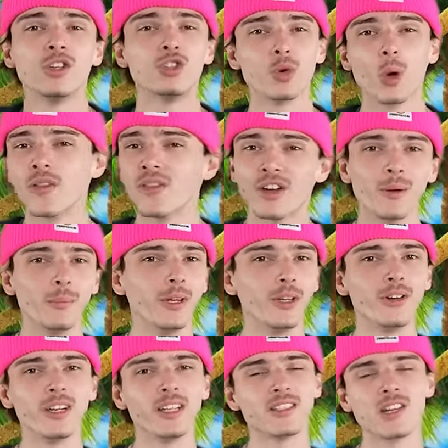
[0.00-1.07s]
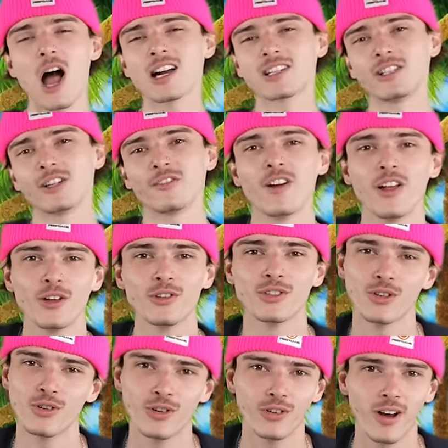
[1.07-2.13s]
join the community, talk to your fellow
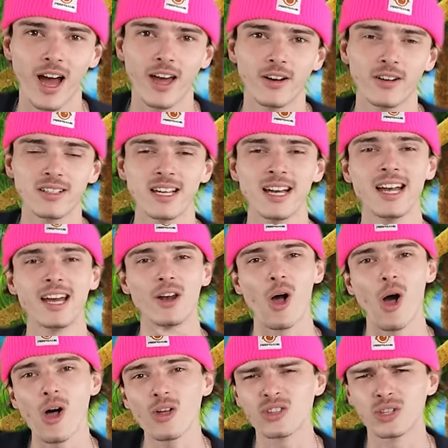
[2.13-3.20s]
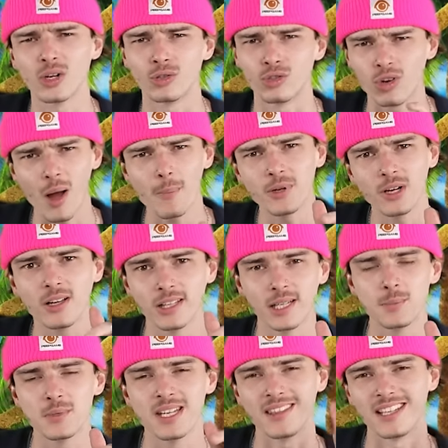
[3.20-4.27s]
scooter riders, and also drop your
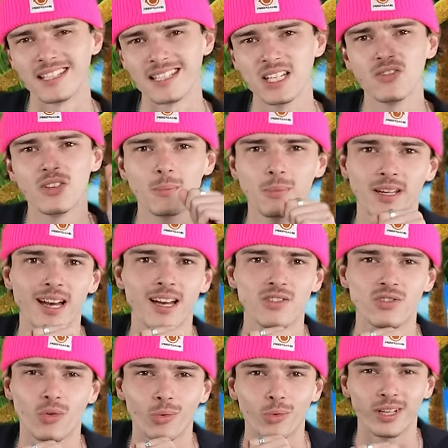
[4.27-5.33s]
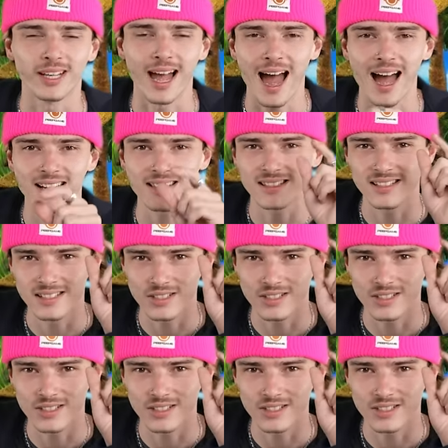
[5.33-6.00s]
clips in the TVPS Reacts